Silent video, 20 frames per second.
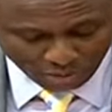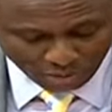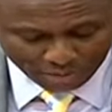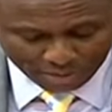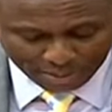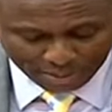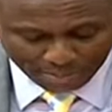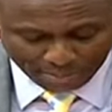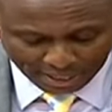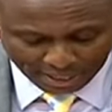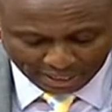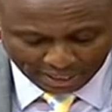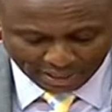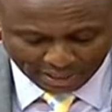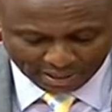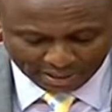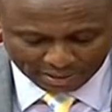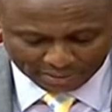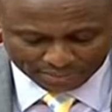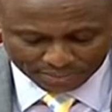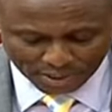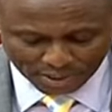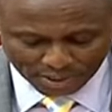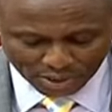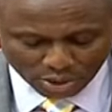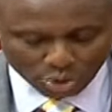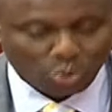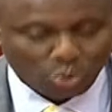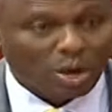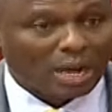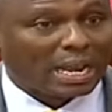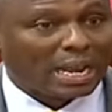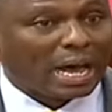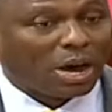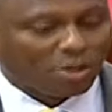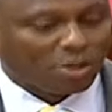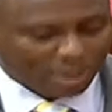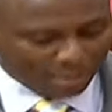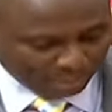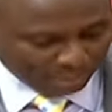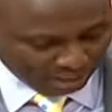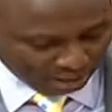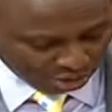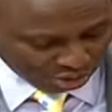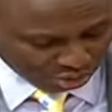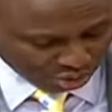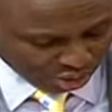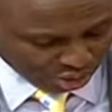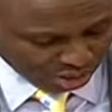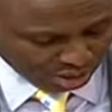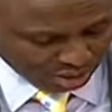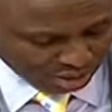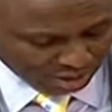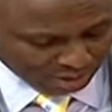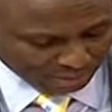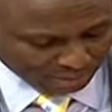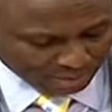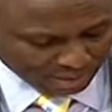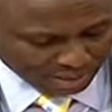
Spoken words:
of the bill to allow the ministry